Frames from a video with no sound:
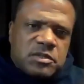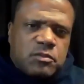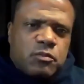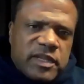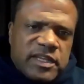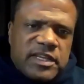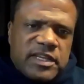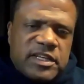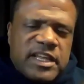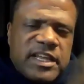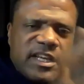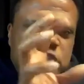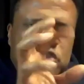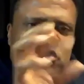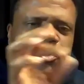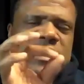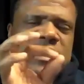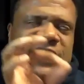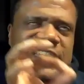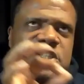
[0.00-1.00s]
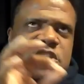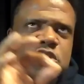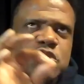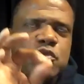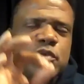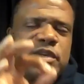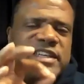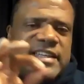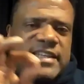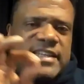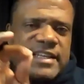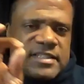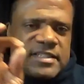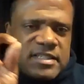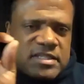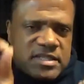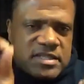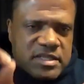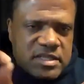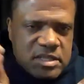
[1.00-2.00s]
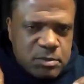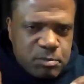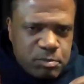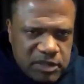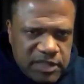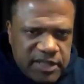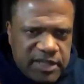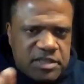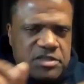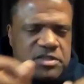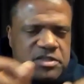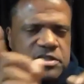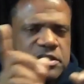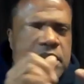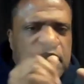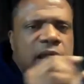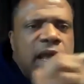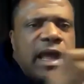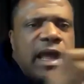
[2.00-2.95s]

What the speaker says: and history gets displaced,